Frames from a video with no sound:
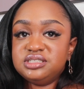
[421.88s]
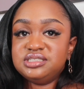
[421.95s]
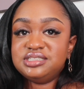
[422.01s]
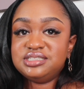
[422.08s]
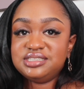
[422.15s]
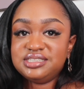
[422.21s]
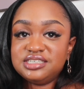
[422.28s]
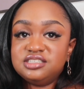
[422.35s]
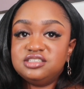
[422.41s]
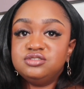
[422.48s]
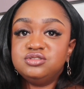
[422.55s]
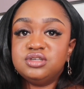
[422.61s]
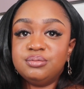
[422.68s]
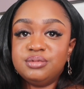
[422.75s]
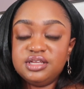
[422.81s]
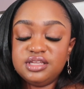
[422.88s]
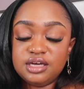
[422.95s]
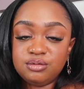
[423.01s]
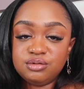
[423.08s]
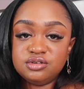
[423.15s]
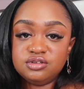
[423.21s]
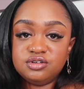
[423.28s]
stick to something that
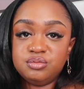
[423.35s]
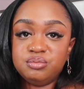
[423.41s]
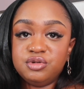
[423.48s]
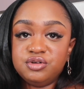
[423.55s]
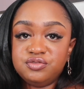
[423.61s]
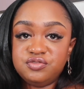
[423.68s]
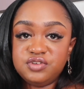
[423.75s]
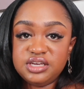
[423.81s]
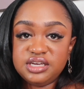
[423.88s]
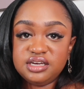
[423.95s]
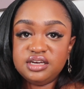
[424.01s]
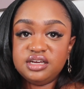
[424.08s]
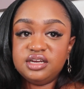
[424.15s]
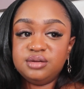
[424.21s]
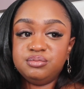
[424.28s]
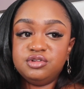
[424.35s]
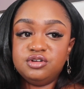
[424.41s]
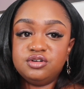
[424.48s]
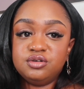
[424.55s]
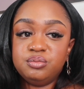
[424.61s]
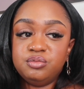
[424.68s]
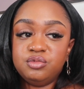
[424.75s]
will look more fitted and
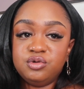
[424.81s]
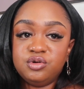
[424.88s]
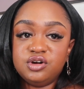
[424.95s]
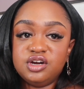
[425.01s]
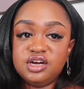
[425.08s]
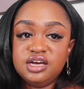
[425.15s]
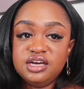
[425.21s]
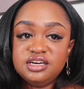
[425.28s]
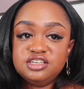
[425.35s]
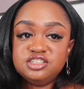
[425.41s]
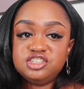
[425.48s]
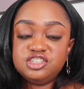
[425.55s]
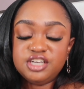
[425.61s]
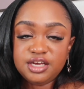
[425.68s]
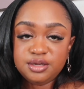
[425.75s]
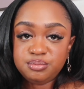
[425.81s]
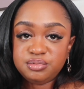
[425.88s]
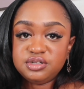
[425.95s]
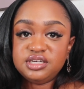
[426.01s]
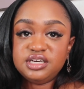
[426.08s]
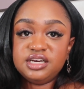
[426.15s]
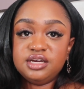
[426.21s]
look more
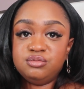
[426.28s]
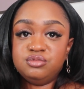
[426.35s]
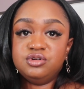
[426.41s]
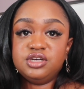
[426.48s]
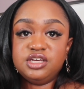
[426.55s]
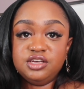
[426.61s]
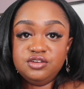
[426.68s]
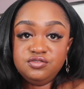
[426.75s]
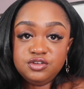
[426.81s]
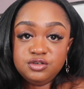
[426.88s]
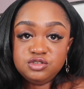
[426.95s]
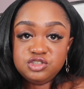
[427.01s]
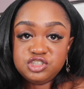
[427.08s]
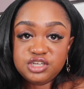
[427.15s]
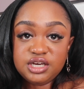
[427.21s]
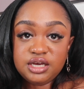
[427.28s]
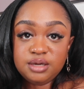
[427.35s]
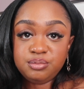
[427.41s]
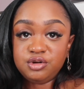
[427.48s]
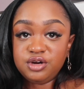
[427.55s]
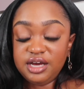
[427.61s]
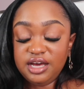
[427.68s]
shapely and will give you shape
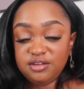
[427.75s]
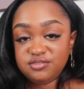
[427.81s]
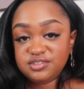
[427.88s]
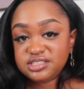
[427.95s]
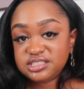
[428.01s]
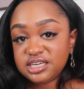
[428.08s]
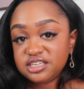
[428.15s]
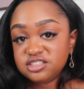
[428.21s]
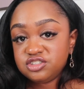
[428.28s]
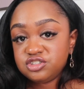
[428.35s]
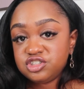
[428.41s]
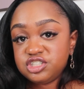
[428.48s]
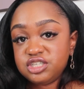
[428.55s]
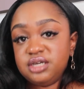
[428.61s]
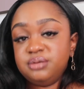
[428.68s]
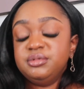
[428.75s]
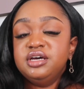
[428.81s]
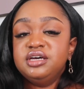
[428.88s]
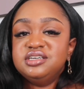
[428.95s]
or emphasize your shape,